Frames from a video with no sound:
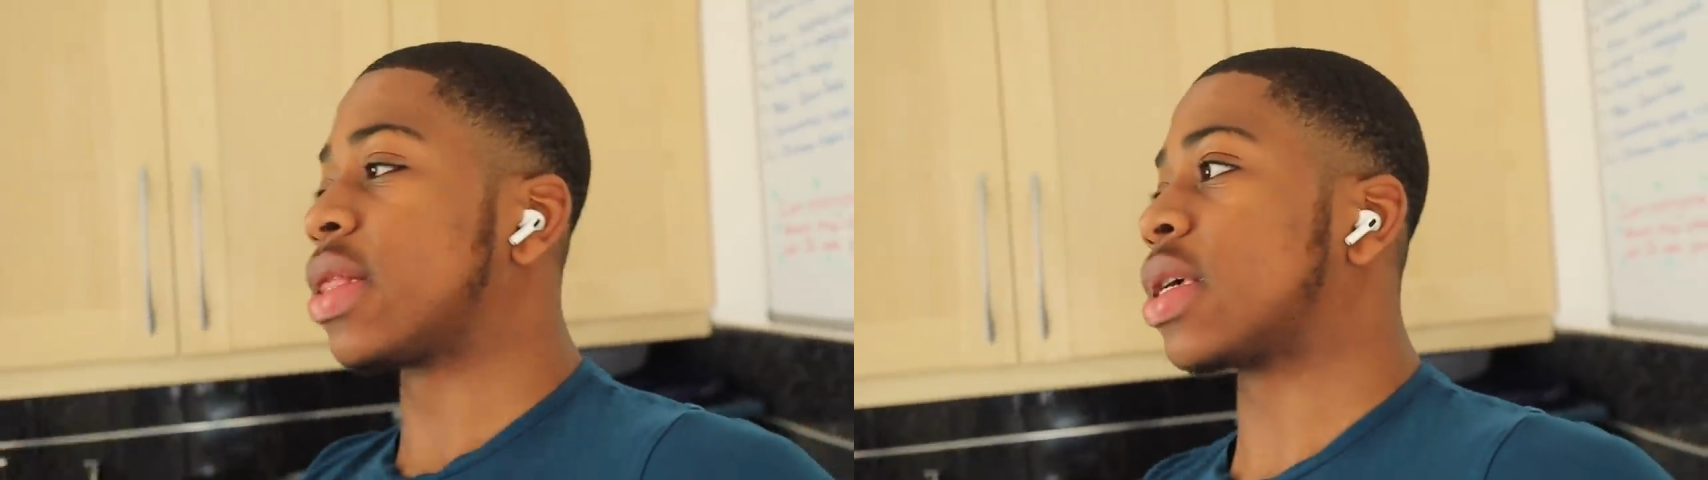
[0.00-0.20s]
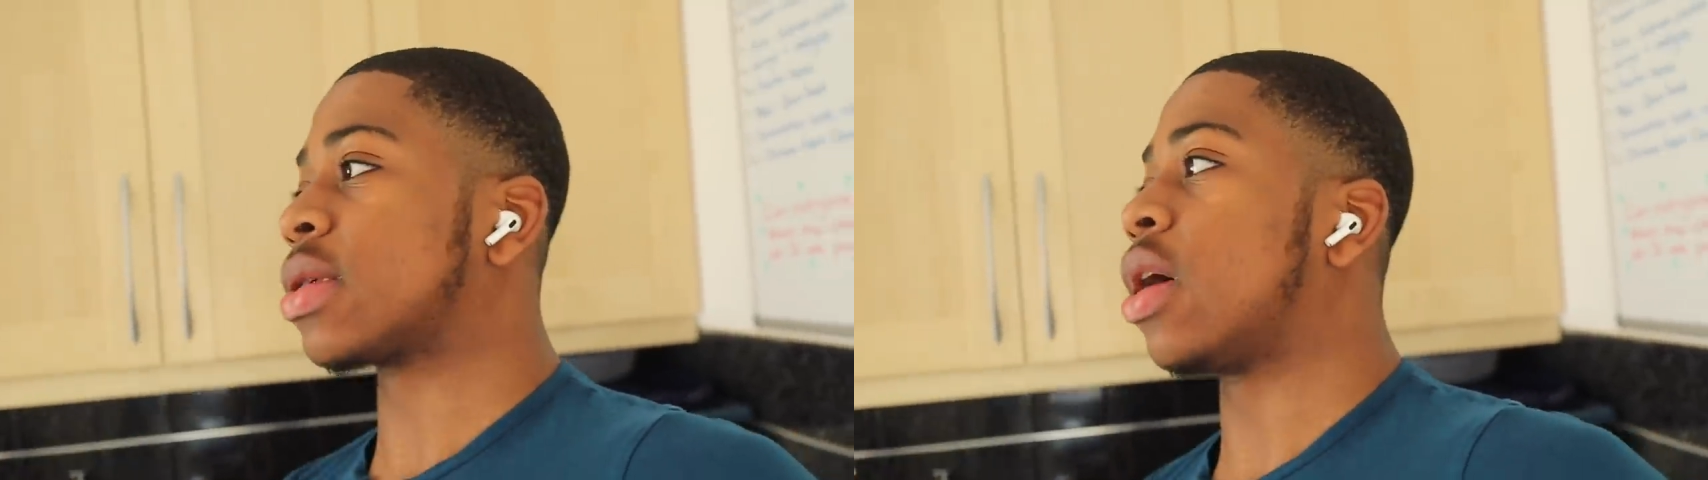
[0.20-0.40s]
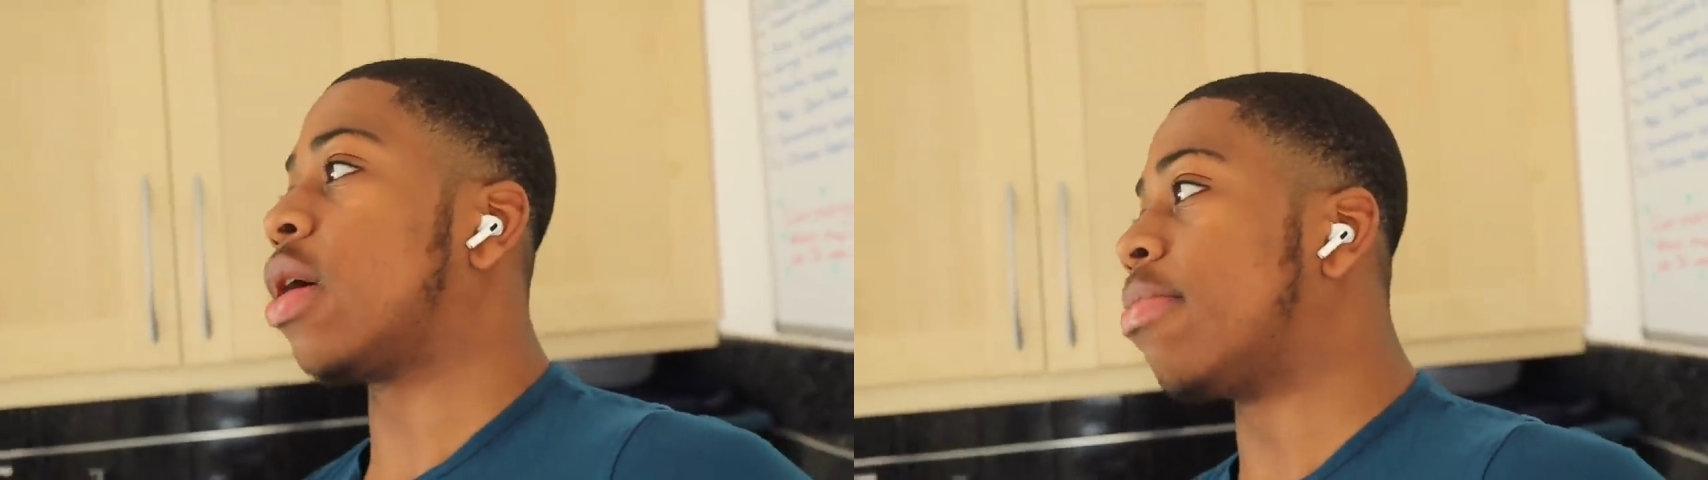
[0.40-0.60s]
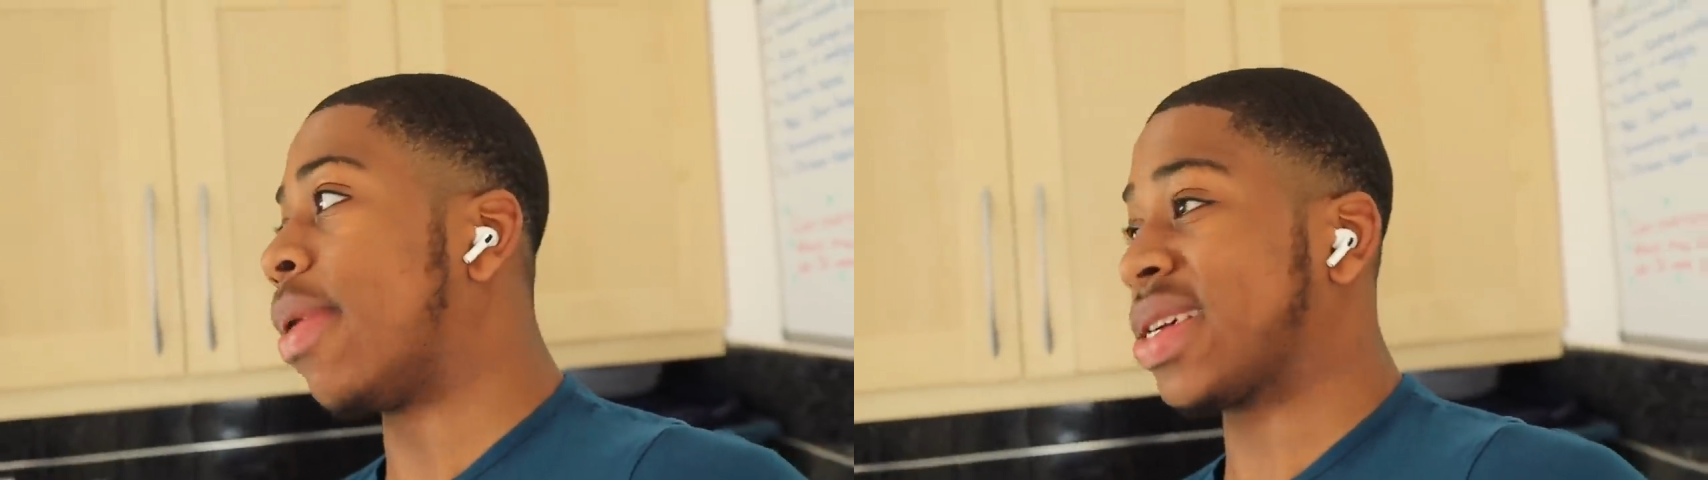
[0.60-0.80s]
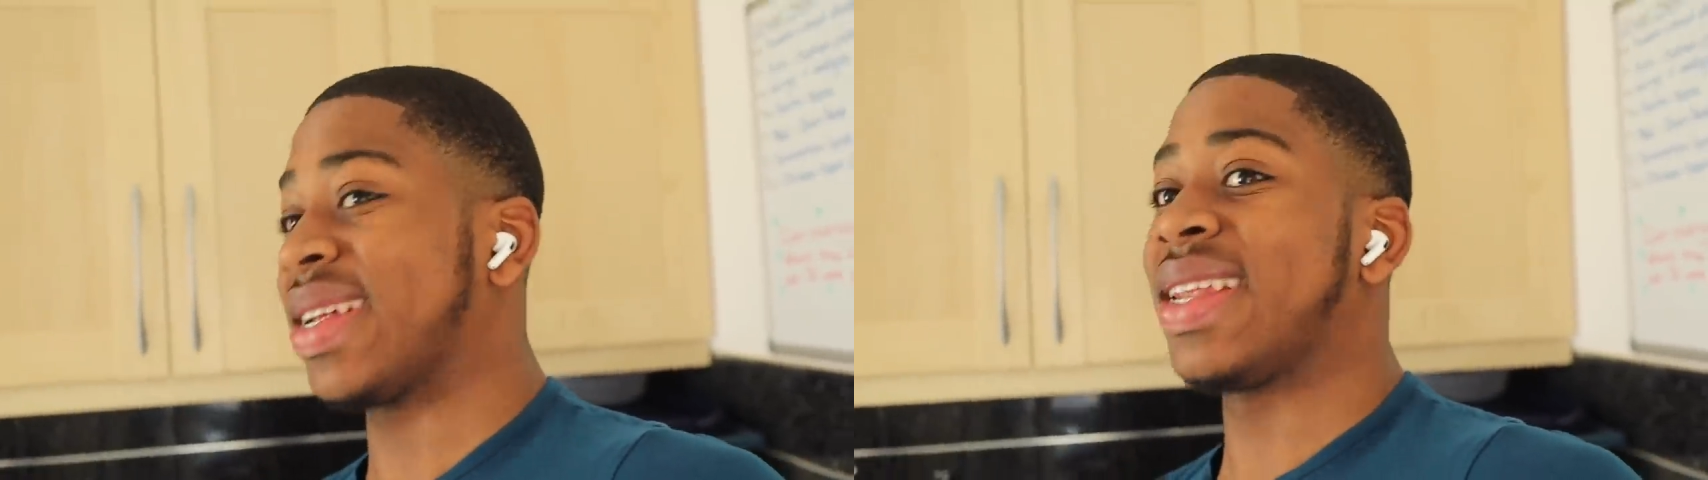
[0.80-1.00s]
this uh,
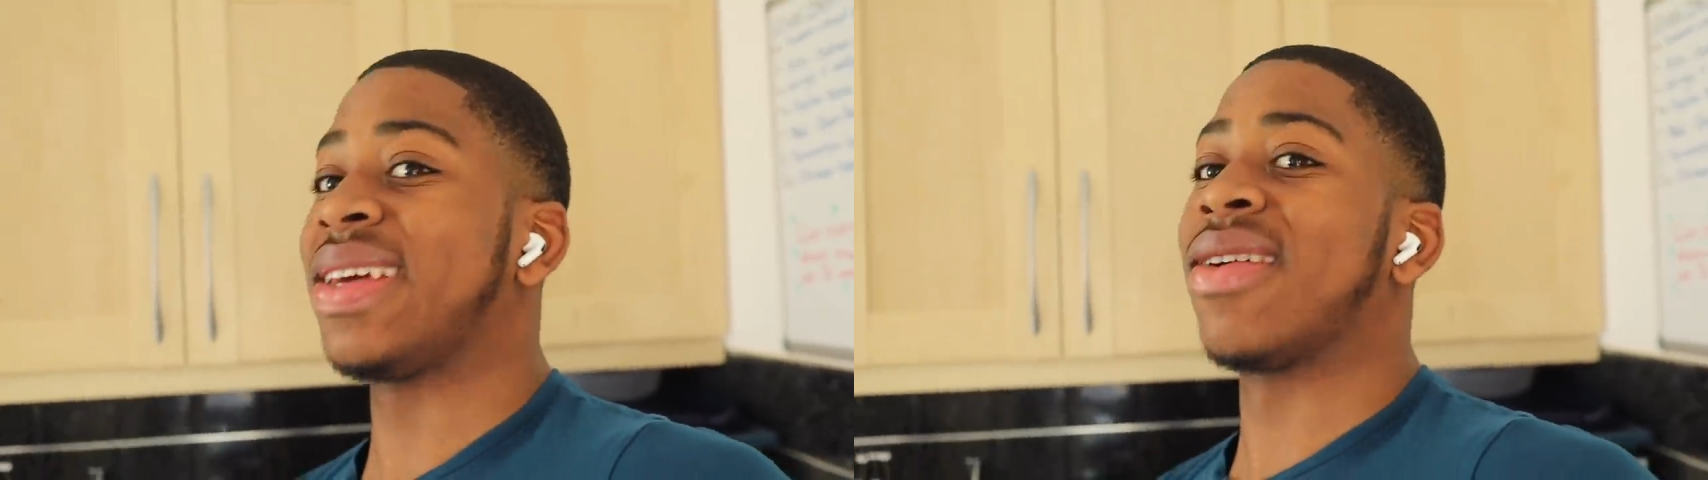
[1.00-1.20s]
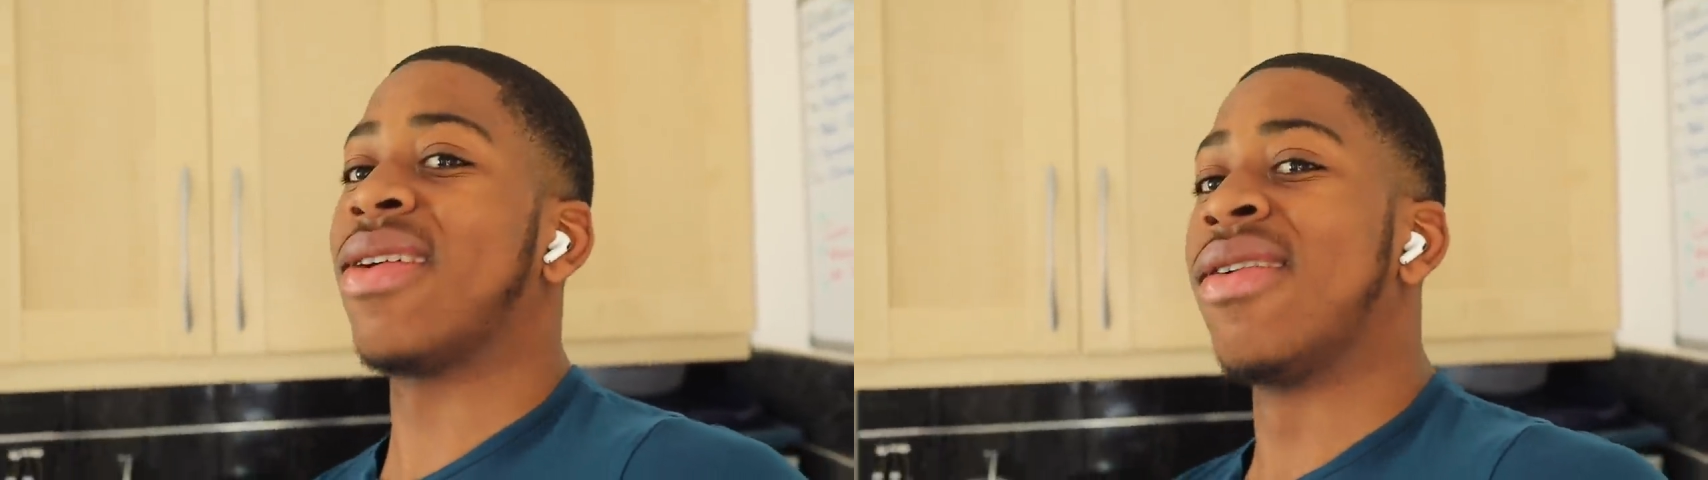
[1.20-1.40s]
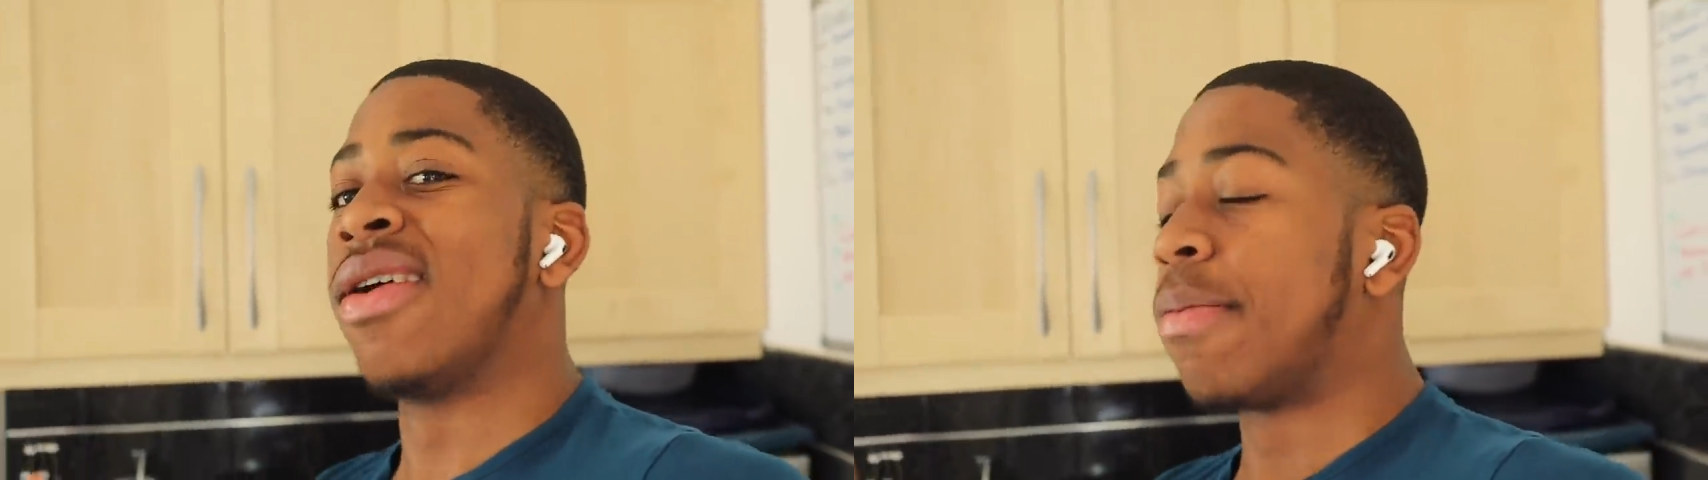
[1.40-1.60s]
much leaner